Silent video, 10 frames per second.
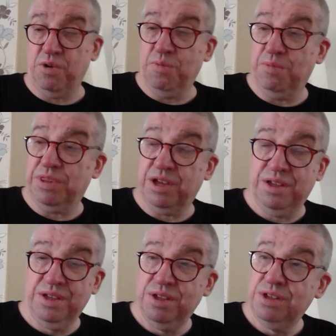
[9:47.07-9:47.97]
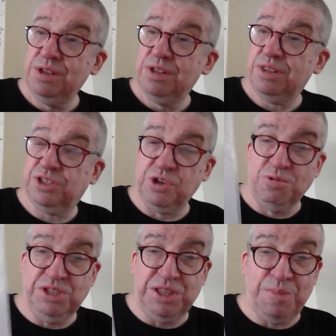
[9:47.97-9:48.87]
open with the
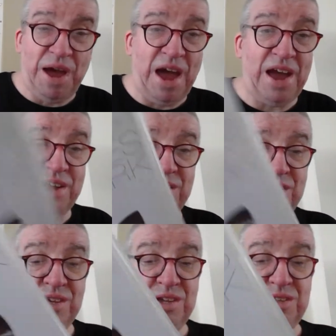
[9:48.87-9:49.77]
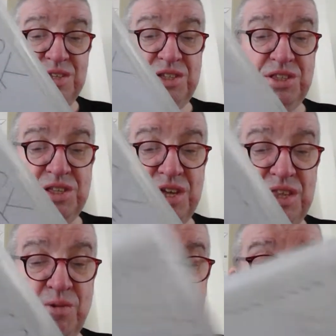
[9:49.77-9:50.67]
Stones in the Park. This is
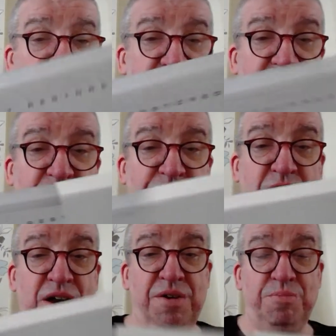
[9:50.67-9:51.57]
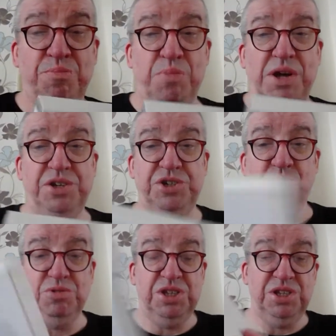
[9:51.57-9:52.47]
the one just after Brian
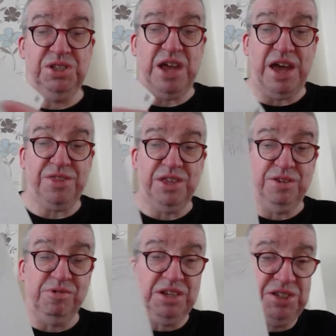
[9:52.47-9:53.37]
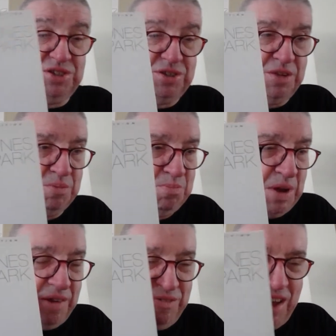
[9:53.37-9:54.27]
Jones's death and the release of the
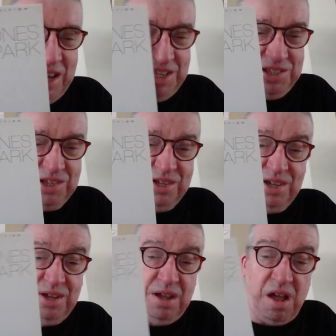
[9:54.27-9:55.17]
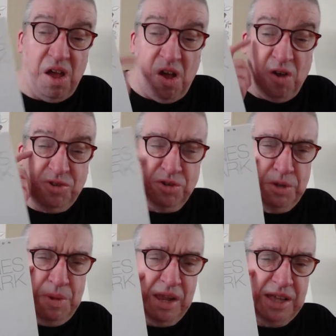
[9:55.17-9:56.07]
Butterflies. Also on
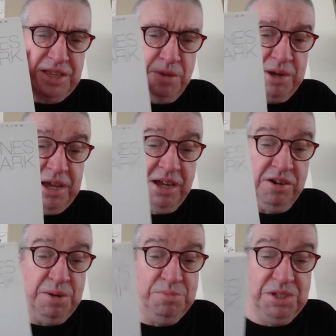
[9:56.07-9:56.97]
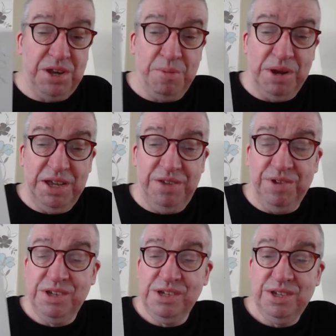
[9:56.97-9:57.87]
the bill that day were King Crimson, I believe.